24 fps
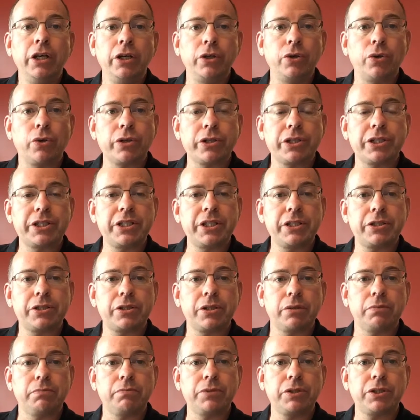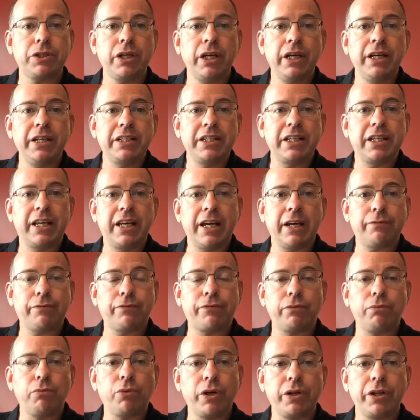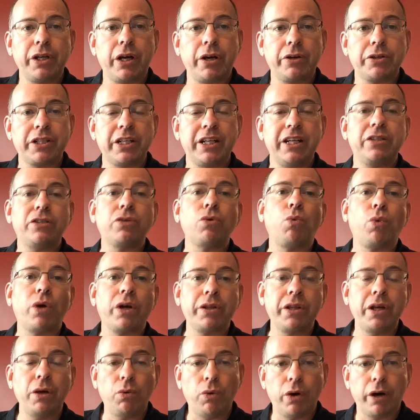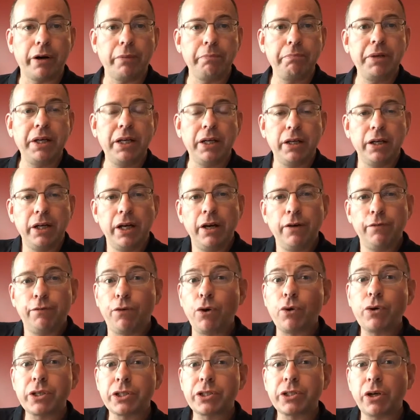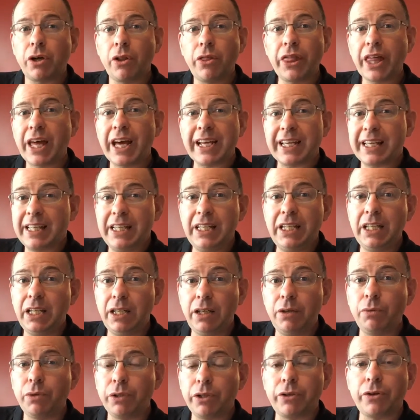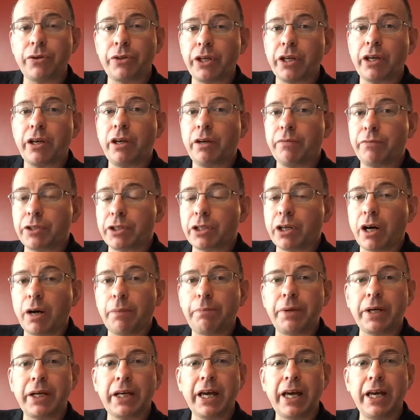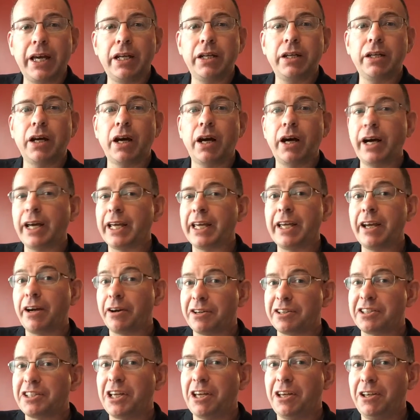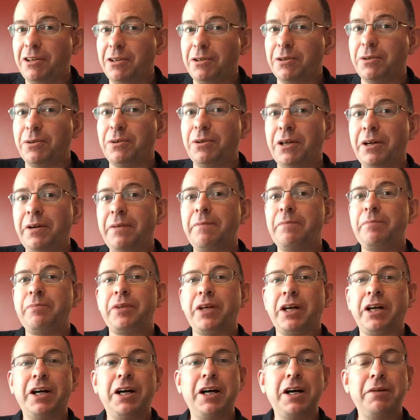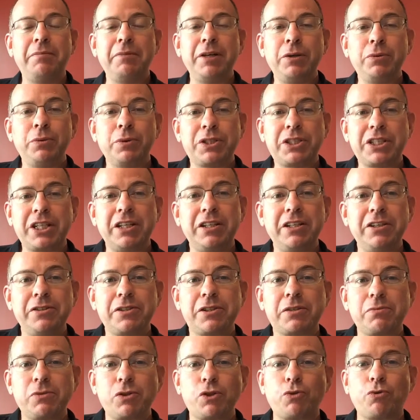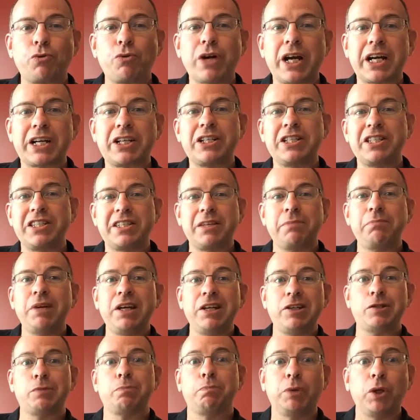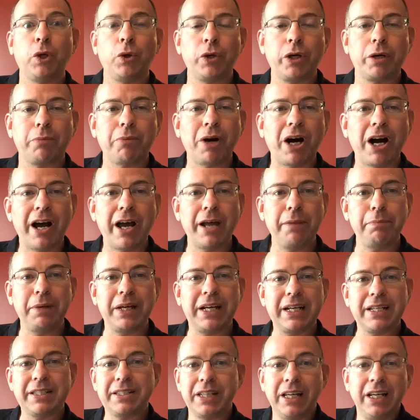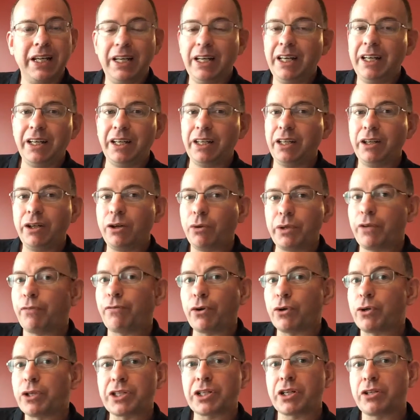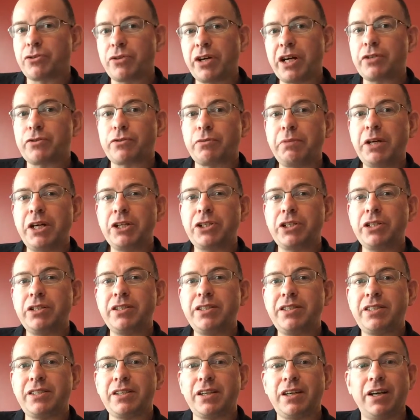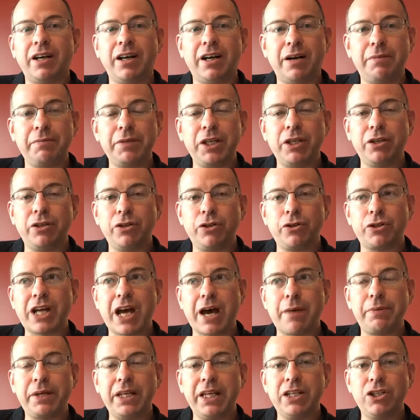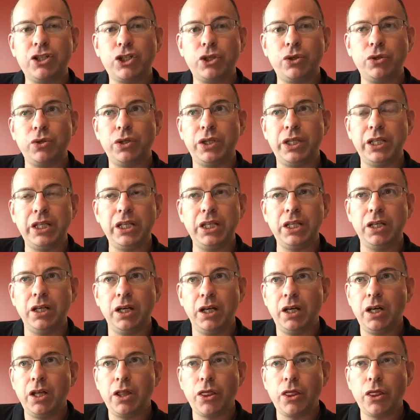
your systems to get from where they are today to where they want to be. Focus on that key when you're thinking of a topic, and I guarantee you, it will send you in some directions that may just blow your mind, because when you're focused on transformations, you're tapping into the